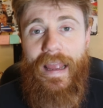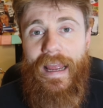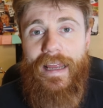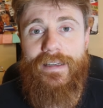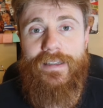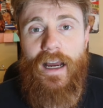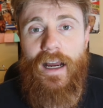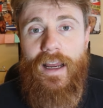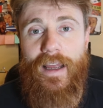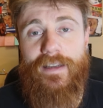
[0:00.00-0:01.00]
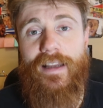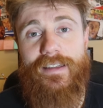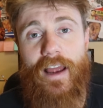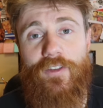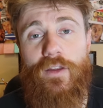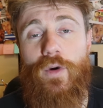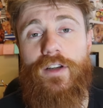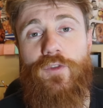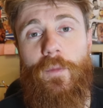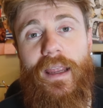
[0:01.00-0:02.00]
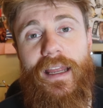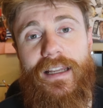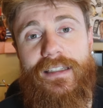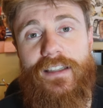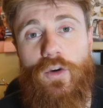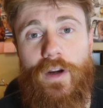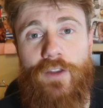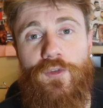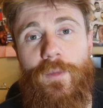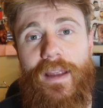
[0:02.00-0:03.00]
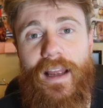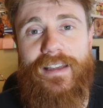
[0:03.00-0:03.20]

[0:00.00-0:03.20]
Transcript: And it definitely worked for me, and it's still working for me.